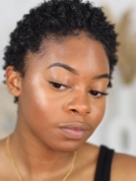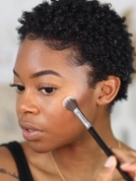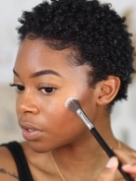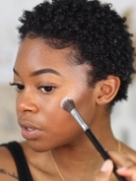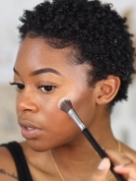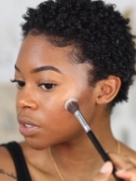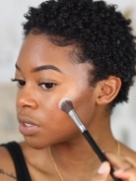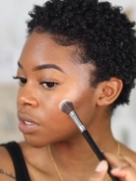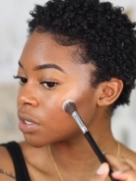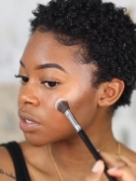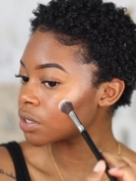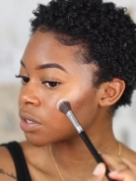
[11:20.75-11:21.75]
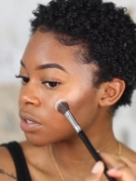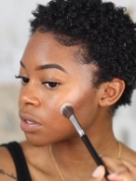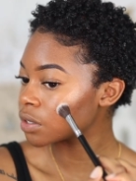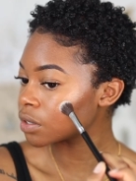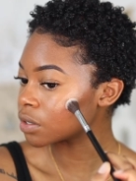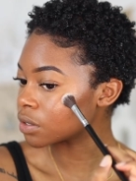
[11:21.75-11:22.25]
It is just
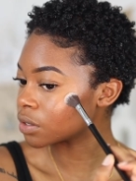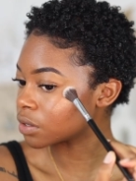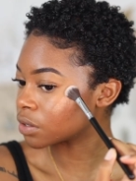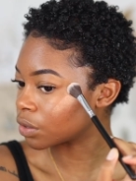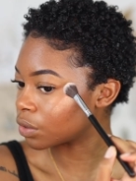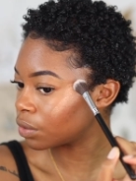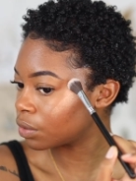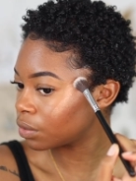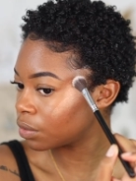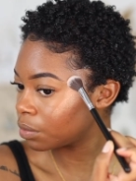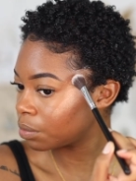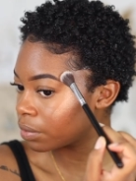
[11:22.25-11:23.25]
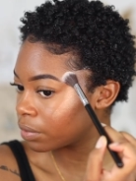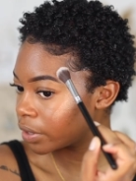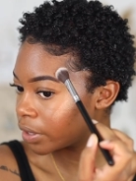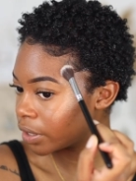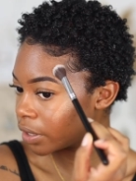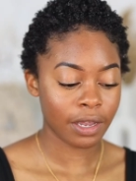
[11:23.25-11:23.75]
so
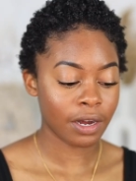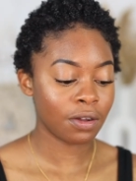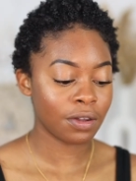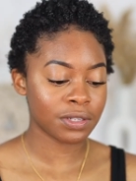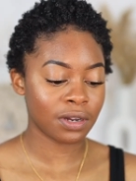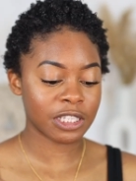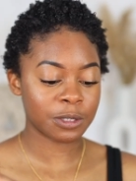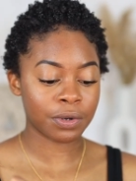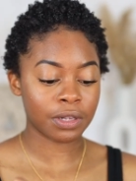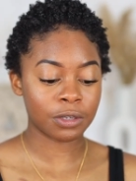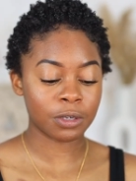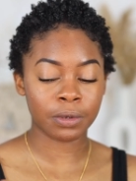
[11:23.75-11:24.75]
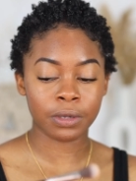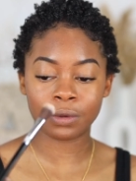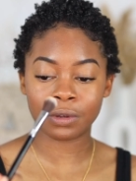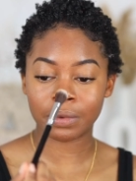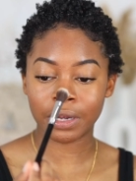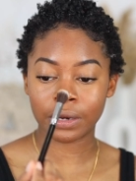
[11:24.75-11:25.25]
pretty. And I also like to put a little bit
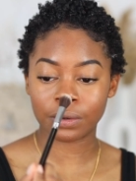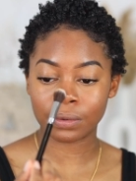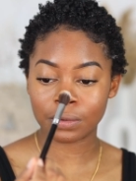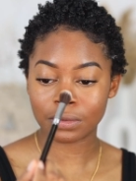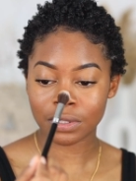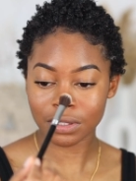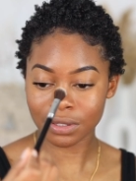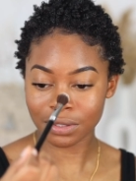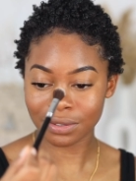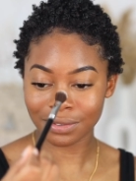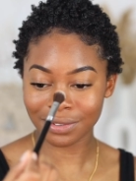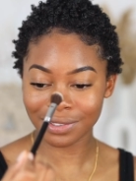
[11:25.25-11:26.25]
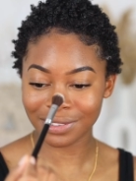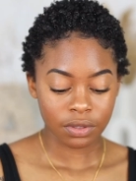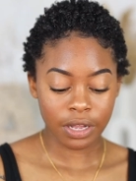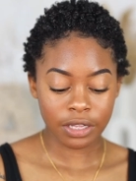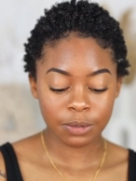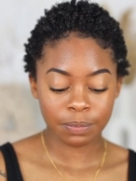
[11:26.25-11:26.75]
on my nose.
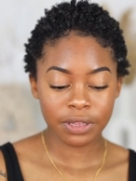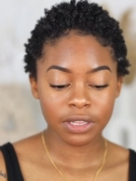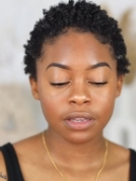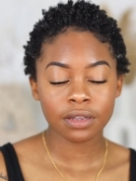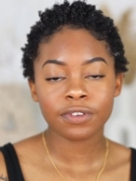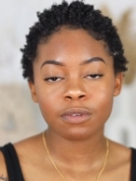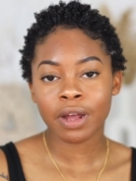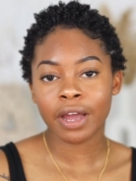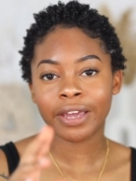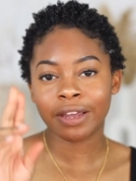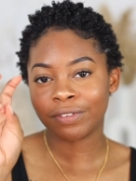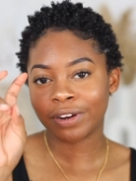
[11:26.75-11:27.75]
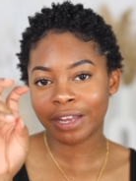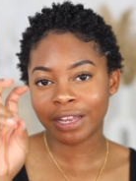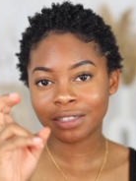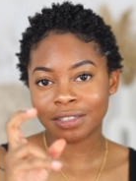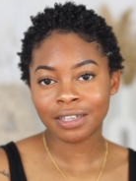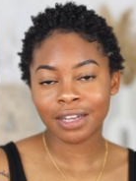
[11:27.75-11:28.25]
Now typically for my
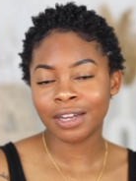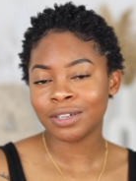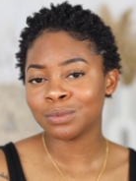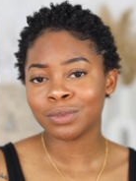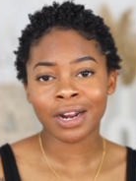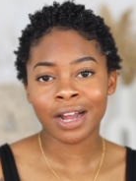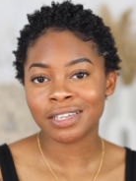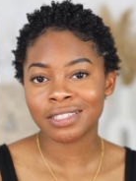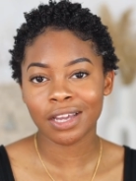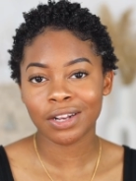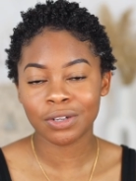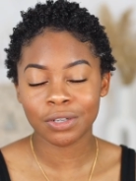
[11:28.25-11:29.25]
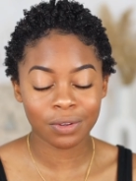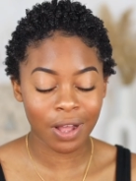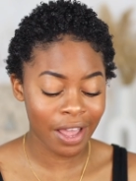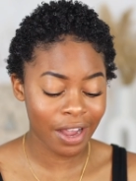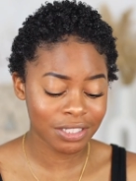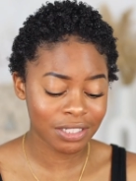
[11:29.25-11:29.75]
everyday look, I don't wear eyeshadow.
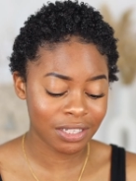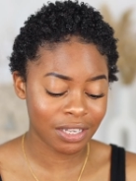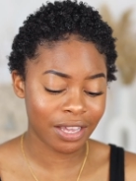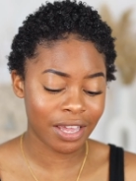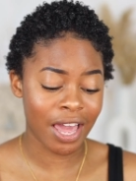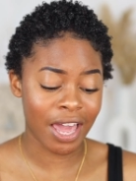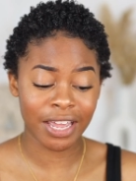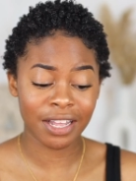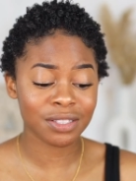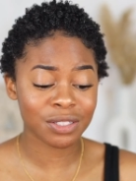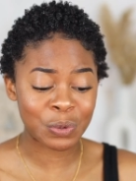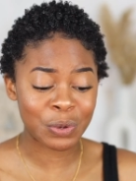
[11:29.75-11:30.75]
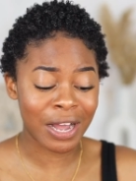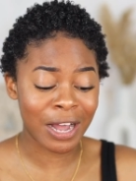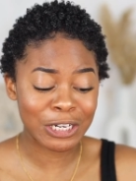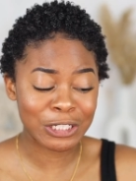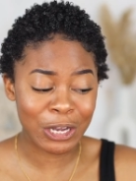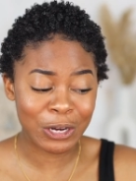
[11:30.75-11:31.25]
I actually hate doing
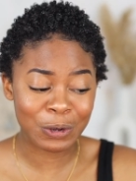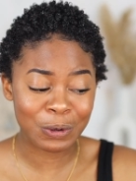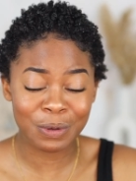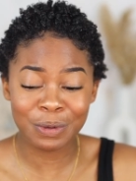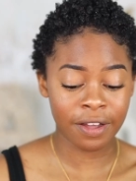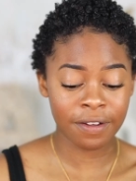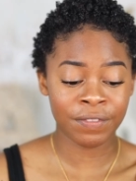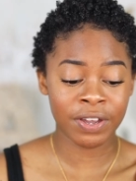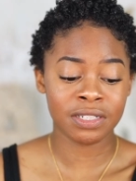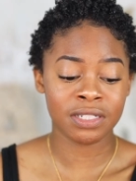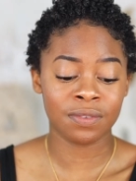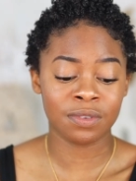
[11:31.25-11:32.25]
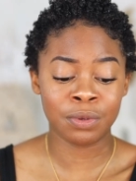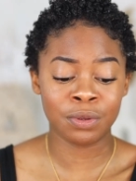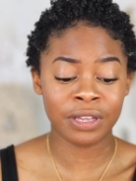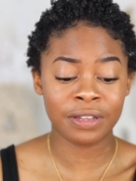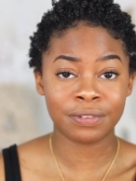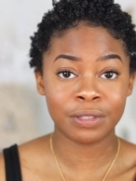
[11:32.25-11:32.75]
eyeshadow. Confessions of a
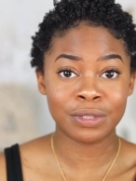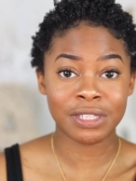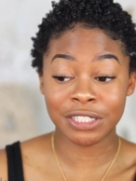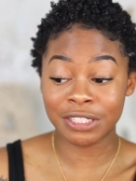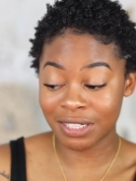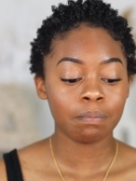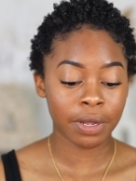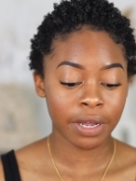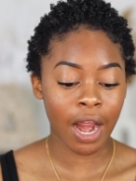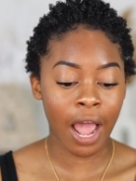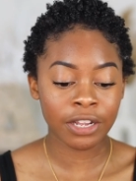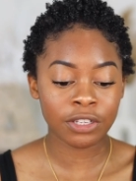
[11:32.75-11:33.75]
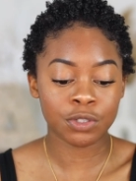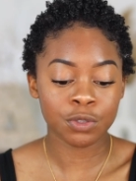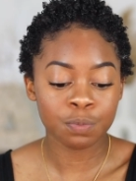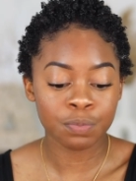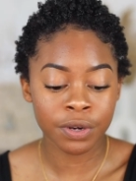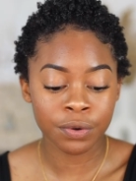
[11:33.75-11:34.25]
beauty influencer. But I
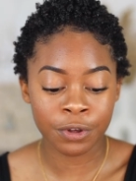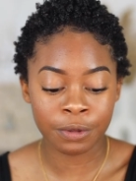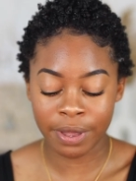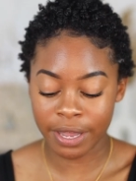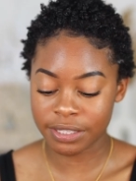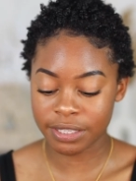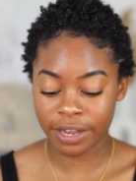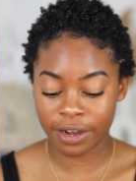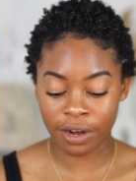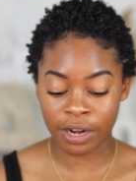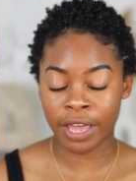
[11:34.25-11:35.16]
do put on mascara,